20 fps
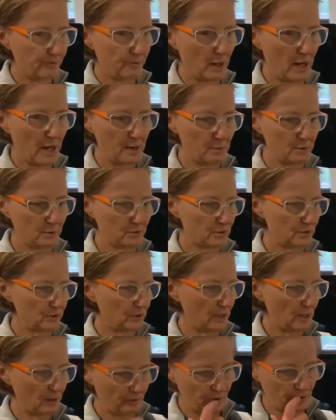able to
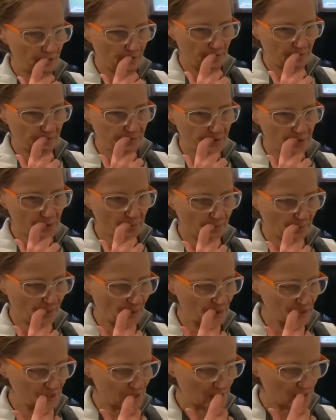get rid of the film
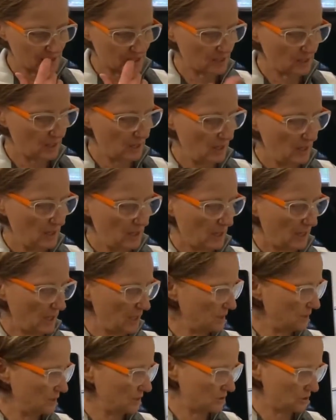process
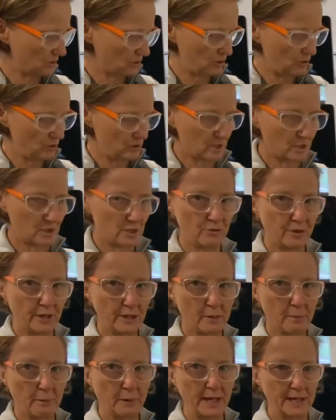and use the
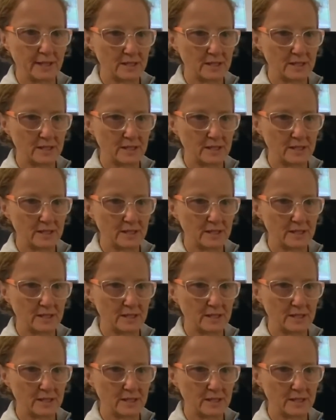direct-to-plate.